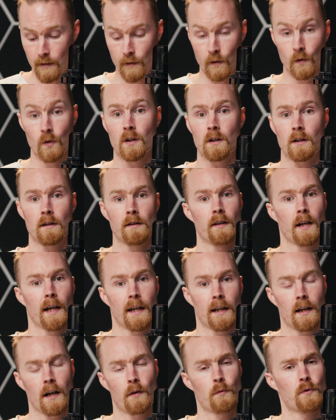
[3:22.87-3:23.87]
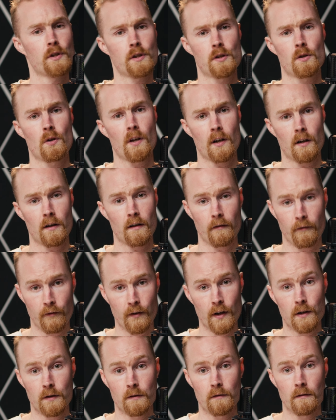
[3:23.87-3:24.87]
look like I was shooting on a
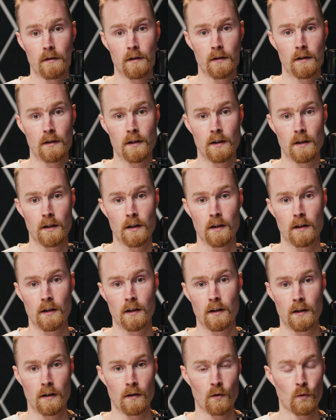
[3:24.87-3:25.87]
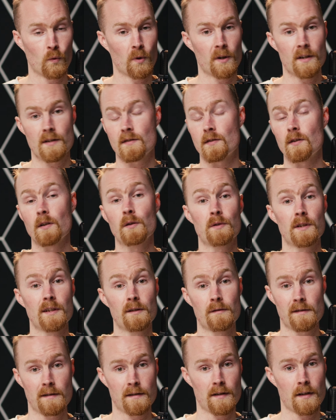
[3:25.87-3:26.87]
phone. We're so
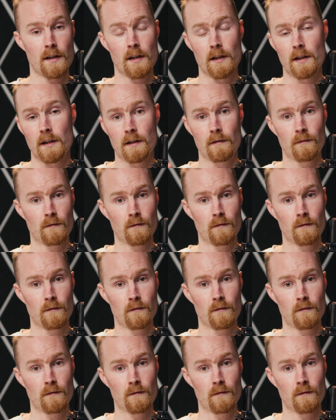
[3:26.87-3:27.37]
used to the,